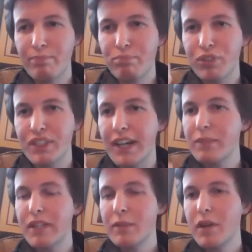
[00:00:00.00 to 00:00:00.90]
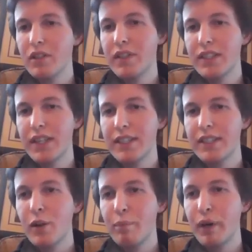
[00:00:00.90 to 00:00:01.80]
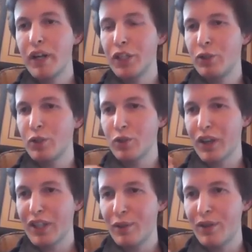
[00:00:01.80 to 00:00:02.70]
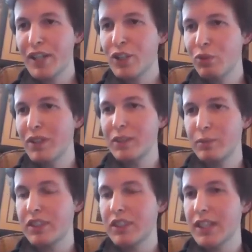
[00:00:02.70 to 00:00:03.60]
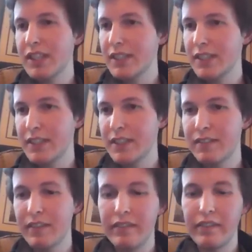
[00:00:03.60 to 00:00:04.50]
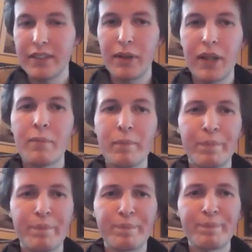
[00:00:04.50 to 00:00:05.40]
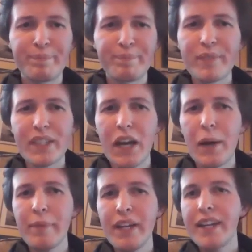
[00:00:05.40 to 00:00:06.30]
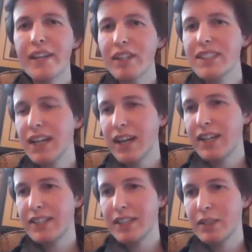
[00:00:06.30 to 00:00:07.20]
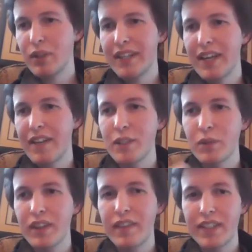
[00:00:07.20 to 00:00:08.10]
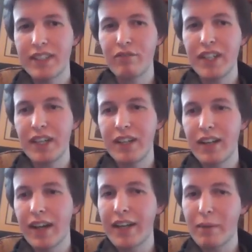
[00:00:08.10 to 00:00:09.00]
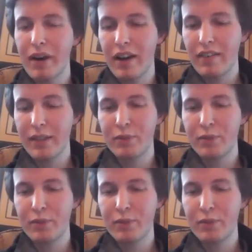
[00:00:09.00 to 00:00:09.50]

precise benchmarks on this yet, but just sort of like initial ones seem to suggest that it's very, very similar. Diffrax is highly extensible. Again, this is one of the things I really like about the